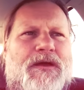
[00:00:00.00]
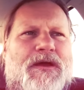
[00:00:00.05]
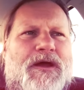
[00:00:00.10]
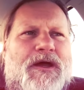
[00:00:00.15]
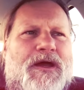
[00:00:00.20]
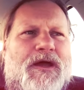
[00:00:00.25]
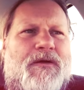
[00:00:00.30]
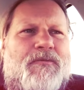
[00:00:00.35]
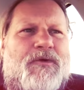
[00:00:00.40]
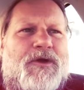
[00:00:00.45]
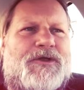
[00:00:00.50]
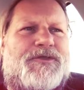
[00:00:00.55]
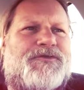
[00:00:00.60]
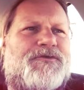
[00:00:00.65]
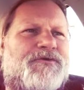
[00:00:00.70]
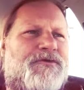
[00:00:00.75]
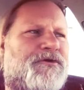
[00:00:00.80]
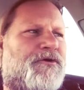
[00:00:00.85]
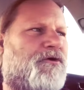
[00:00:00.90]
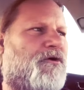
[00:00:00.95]
I worked
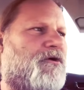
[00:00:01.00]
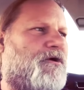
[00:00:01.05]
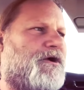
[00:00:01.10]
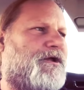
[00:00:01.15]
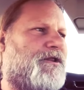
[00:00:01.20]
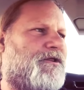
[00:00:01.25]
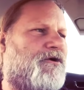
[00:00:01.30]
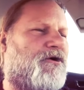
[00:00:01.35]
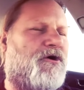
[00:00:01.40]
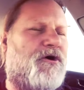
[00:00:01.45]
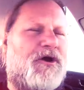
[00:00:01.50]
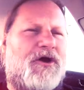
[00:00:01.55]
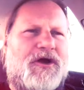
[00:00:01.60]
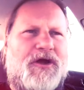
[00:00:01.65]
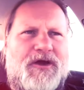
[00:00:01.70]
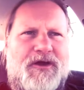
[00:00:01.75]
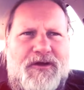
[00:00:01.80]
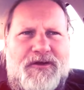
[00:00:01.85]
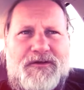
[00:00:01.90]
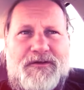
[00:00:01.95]
through the Gore and
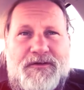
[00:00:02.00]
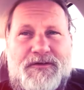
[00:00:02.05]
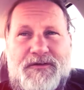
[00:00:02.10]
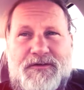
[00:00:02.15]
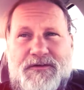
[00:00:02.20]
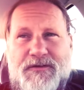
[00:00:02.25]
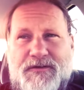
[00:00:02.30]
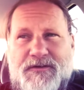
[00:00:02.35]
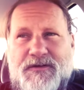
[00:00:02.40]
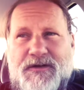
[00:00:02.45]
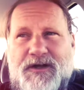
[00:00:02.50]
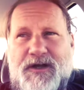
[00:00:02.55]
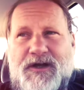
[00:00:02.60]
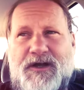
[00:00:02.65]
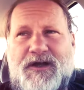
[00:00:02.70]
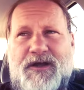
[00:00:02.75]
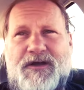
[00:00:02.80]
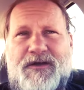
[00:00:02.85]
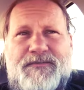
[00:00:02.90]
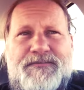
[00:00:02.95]
Lore
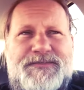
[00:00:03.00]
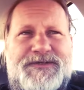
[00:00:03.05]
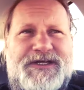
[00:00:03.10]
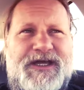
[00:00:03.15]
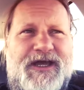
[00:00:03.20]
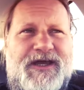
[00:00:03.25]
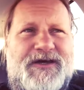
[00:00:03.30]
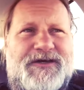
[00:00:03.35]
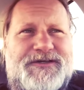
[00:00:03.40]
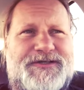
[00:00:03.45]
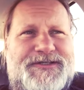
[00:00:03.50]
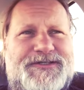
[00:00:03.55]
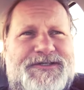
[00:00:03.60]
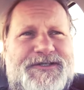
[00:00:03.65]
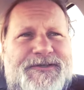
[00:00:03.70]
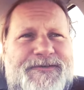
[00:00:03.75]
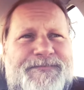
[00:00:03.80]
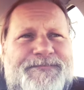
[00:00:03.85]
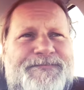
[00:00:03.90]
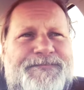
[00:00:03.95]

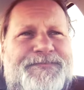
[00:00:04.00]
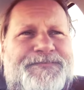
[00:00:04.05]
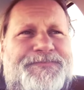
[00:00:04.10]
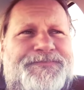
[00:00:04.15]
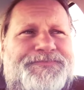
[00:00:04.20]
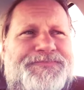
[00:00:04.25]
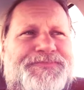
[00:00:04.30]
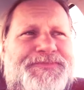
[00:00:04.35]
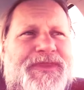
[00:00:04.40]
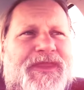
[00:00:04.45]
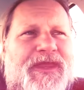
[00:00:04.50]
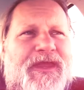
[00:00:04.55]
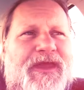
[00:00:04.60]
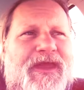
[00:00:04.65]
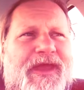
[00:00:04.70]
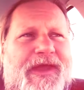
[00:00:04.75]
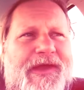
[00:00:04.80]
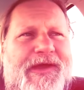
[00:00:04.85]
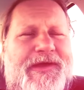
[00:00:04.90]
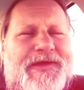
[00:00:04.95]
tales
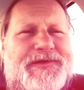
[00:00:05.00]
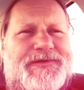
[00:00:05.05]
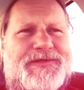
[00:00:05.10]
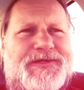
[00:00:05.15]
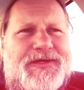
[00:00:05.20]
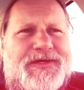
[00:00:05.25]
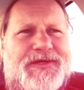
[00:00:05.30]
and